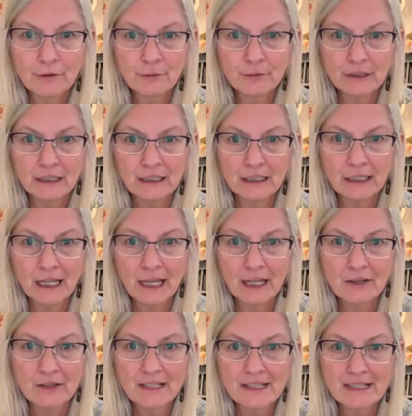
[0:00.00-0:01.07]
3.
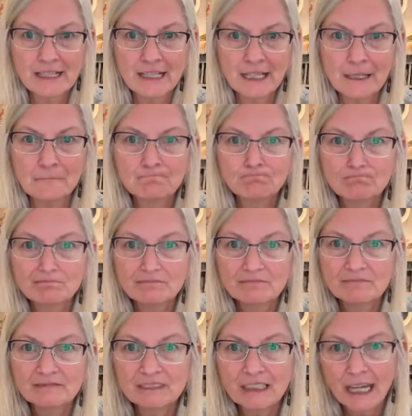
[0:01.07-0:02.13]
Hey, Christy.
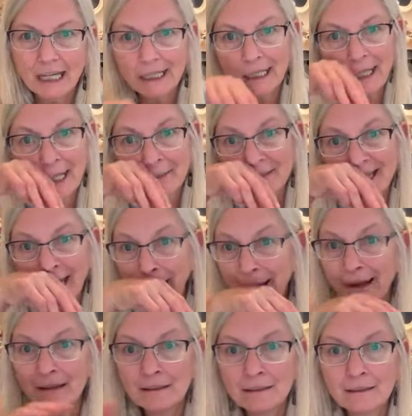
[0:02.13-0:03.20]
Hey,
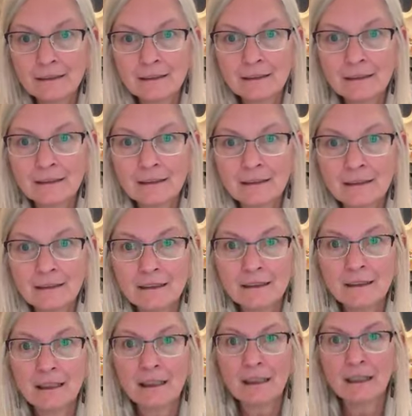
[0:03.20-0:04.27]
Debbie.
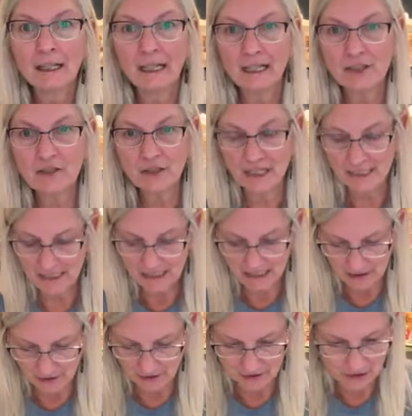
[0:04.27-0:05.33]
Hey,
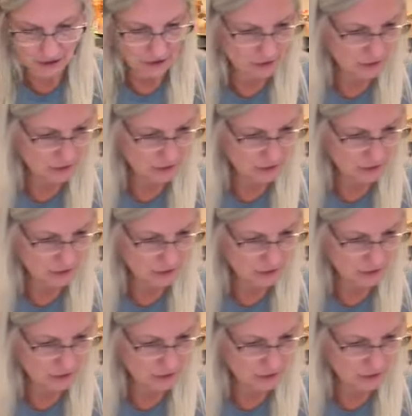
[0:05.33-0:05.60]
Tracy. How are